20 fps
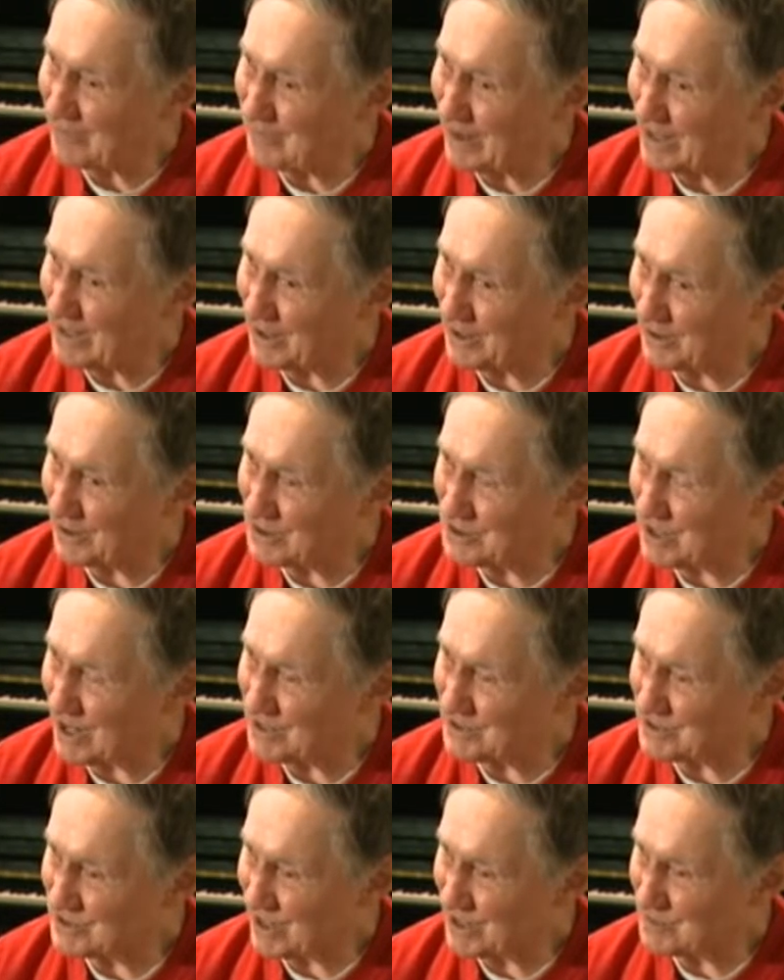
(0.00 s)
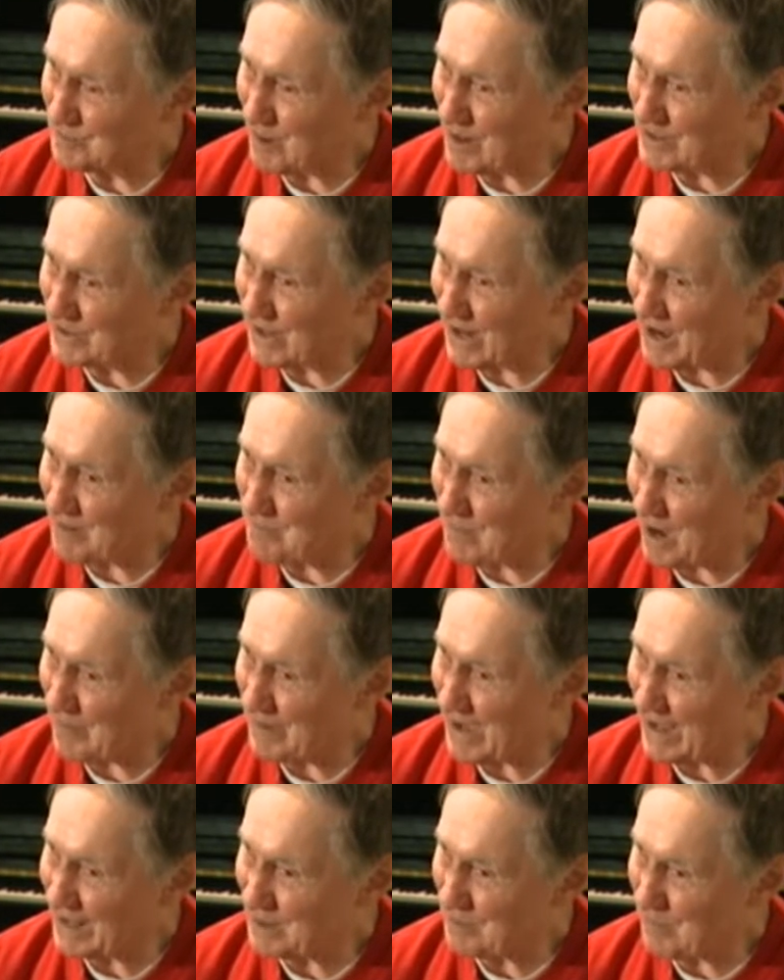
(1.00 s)
my younger son says one time mom
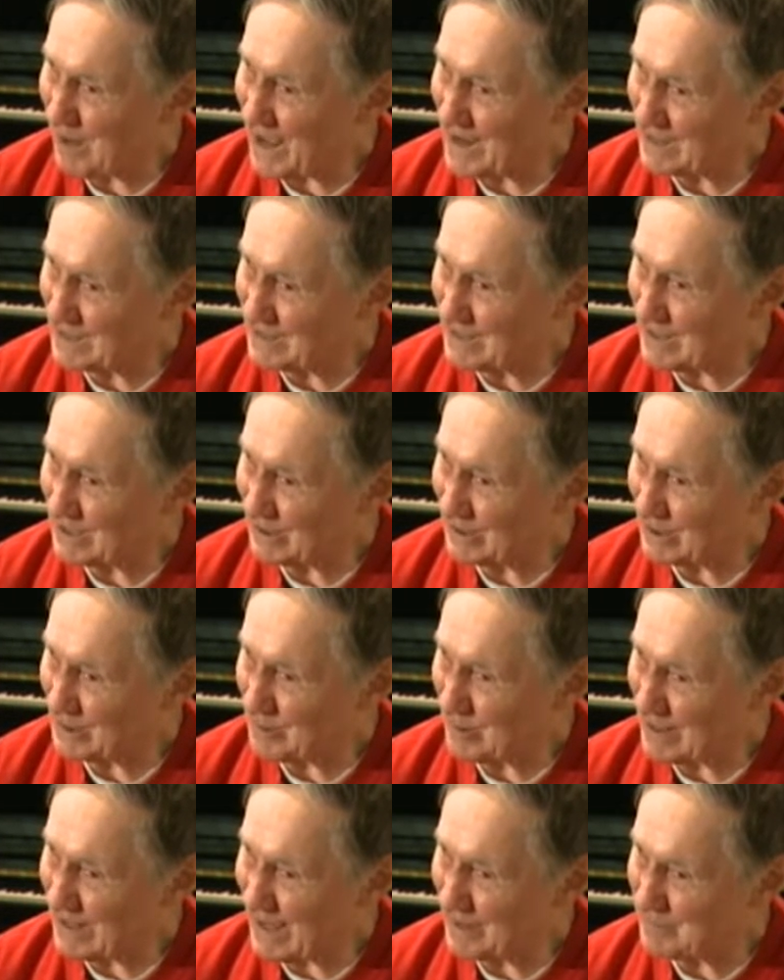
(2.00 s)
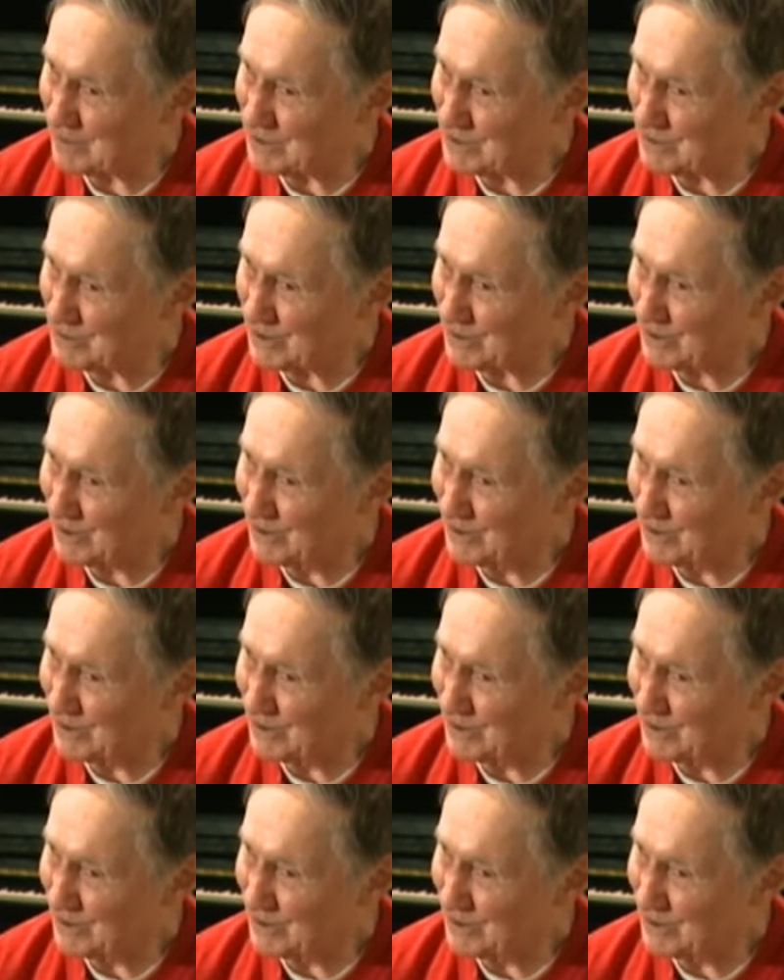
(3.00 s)
had a blind date and look what happened to her.